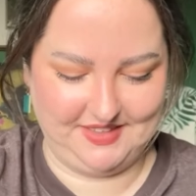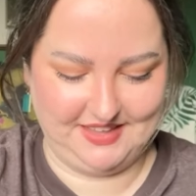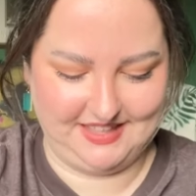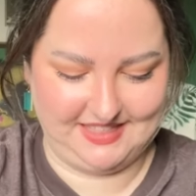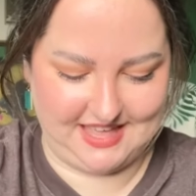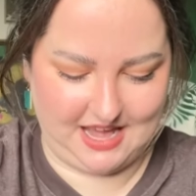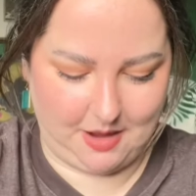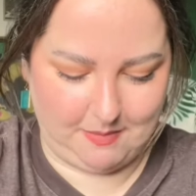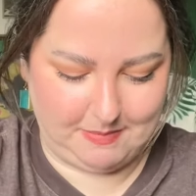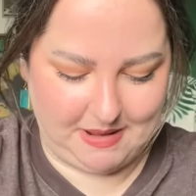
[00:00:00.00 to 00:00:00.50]

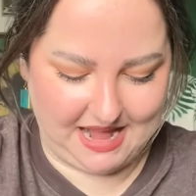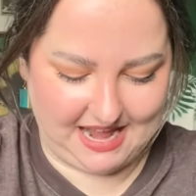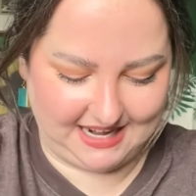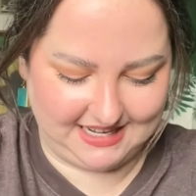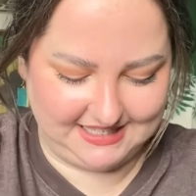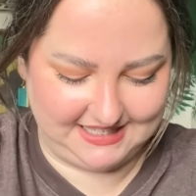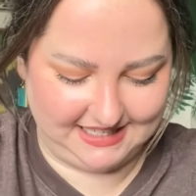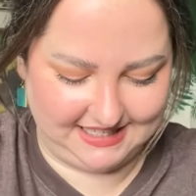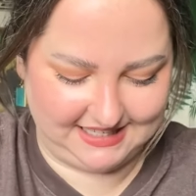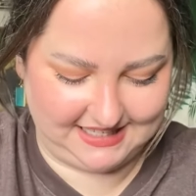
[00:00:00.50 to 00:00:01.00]
They are
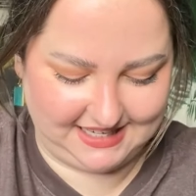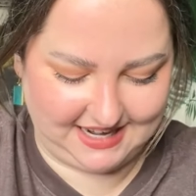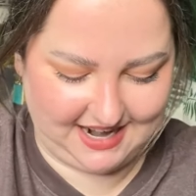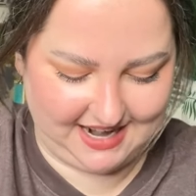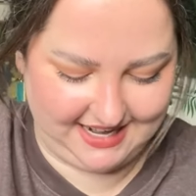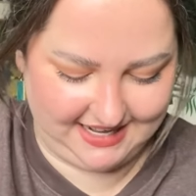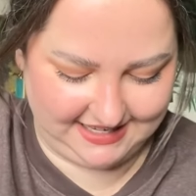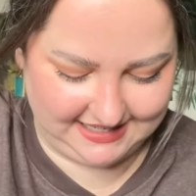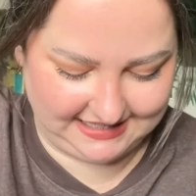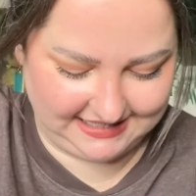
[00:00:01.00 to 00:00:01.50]
packed in
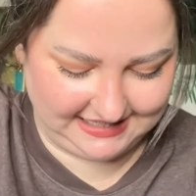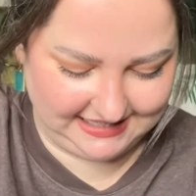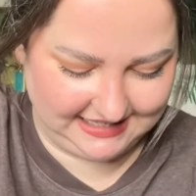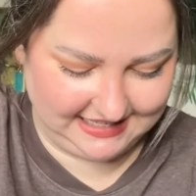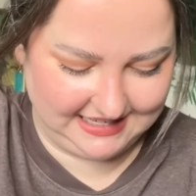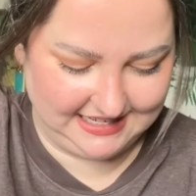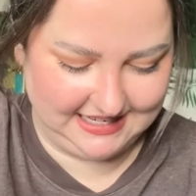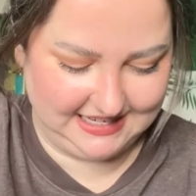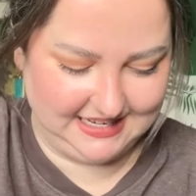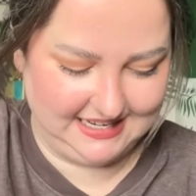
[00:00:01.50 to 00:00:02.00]
tight.
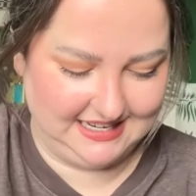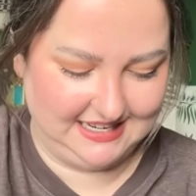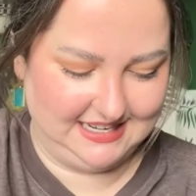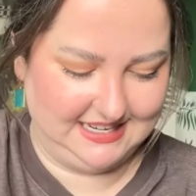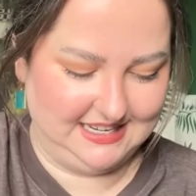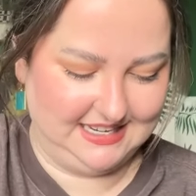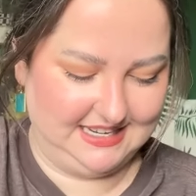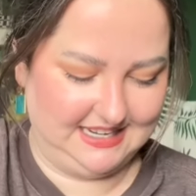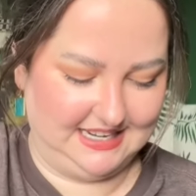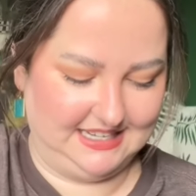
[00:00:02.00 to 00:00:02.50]

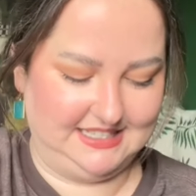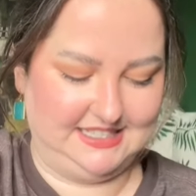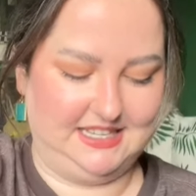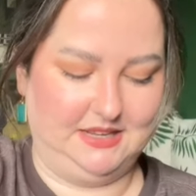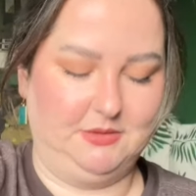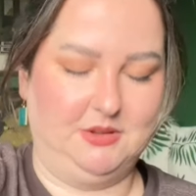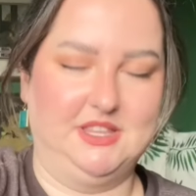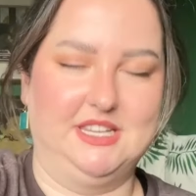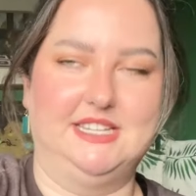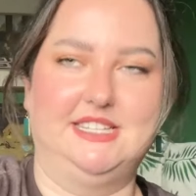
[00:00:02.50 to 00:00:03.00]
Let's see
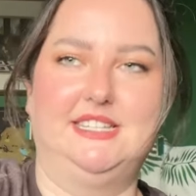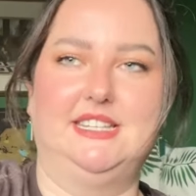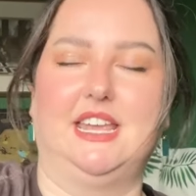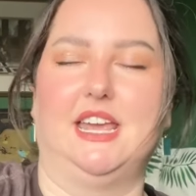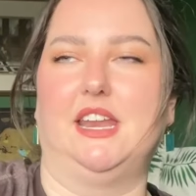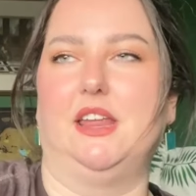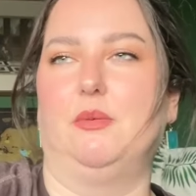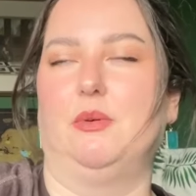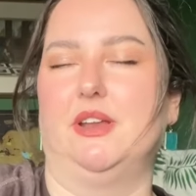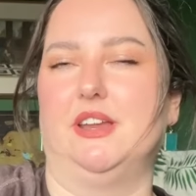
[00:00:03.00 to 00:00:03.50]
what this
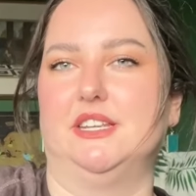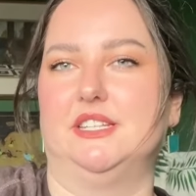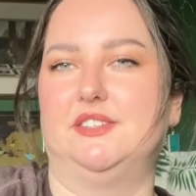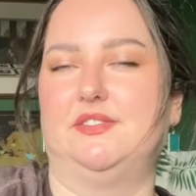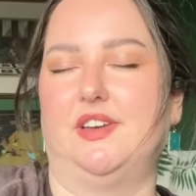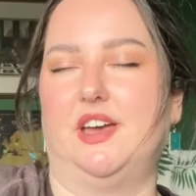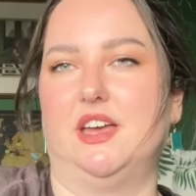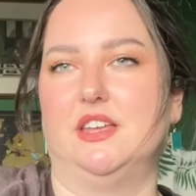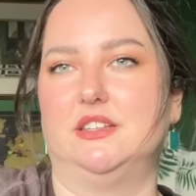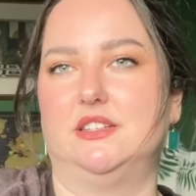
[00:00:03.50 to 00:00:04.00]
skinny one is
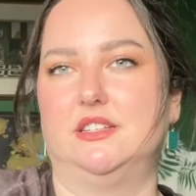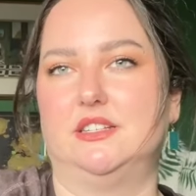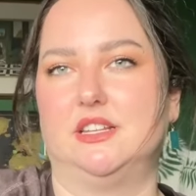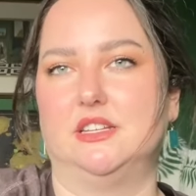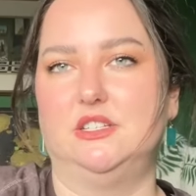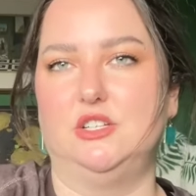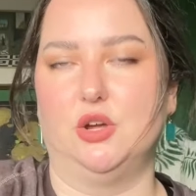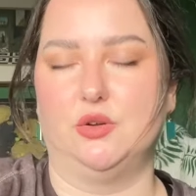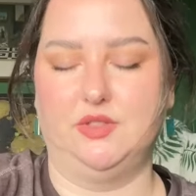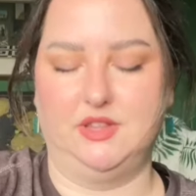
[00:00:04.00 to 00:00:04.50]
first, because I
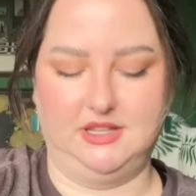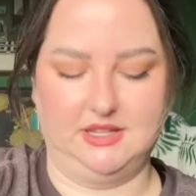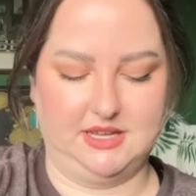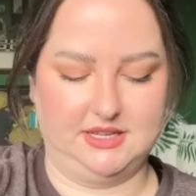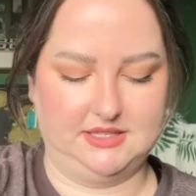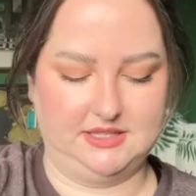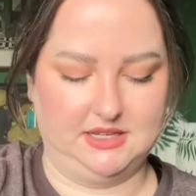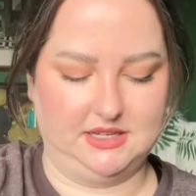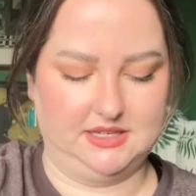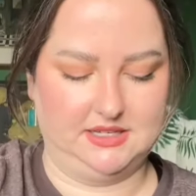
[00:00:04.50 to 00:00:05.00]
don't think
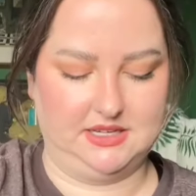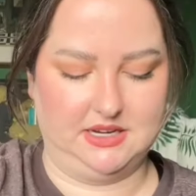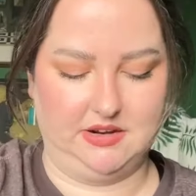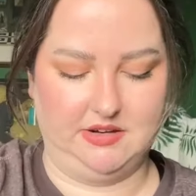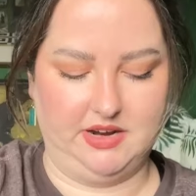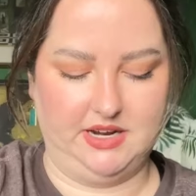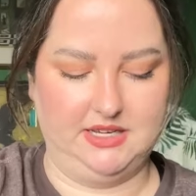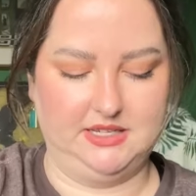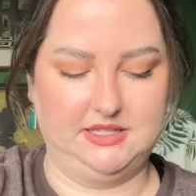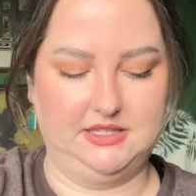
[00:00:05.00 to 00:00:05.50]
that's in the
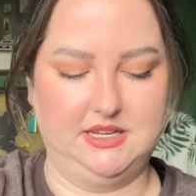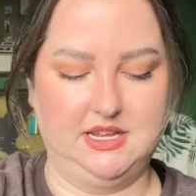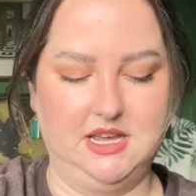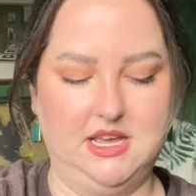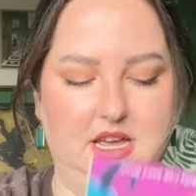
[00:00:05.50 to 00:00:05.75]
series.